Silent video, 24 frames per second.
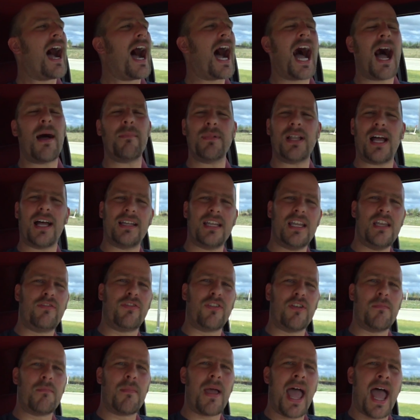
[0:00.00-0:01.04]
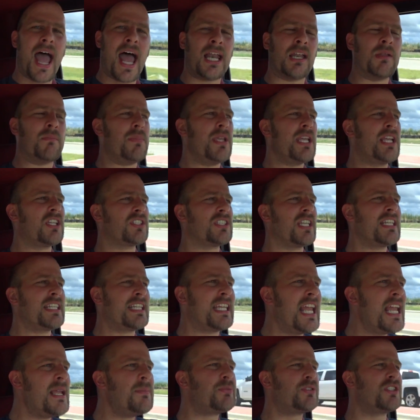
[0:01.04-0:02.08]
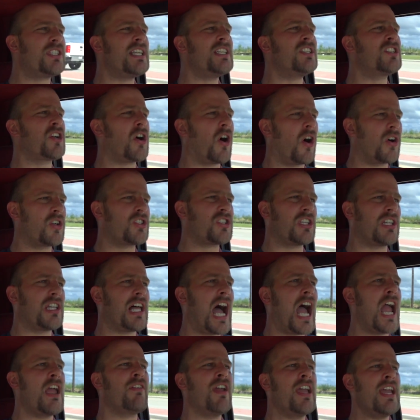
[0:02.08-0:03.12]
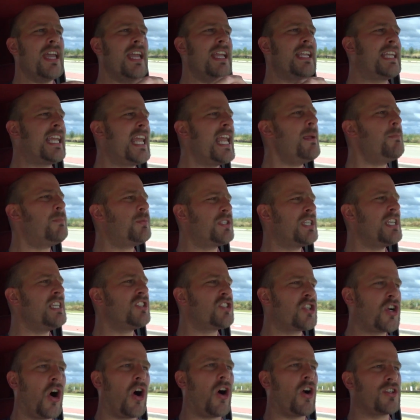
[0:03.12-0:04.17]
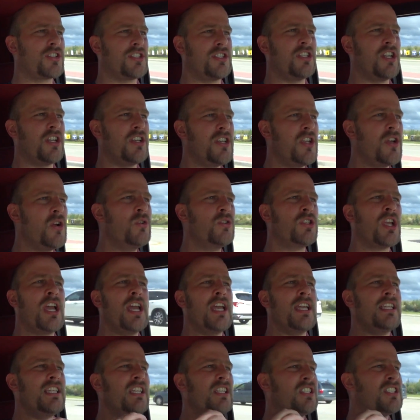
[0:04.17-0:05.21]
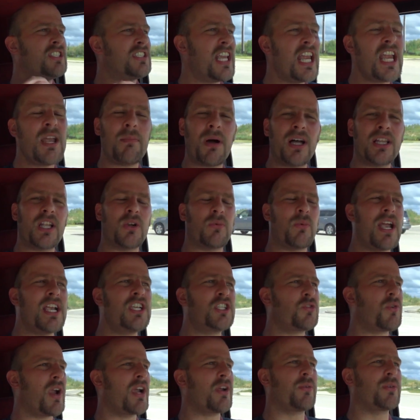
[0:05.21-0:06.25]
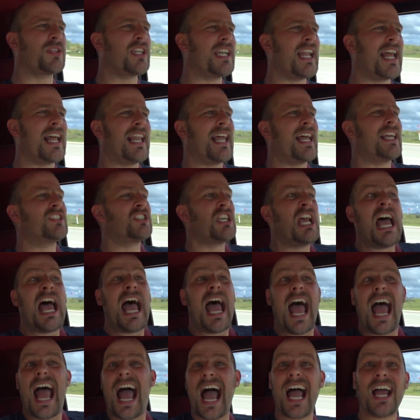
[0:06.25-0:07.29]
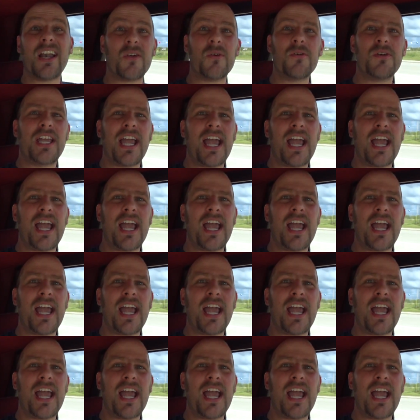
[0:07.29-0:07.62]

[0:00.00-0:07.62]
I'm not even mad because it keeps these cars alive. It keeps these cars in the news. You see them on the racetrack with an LS, I don't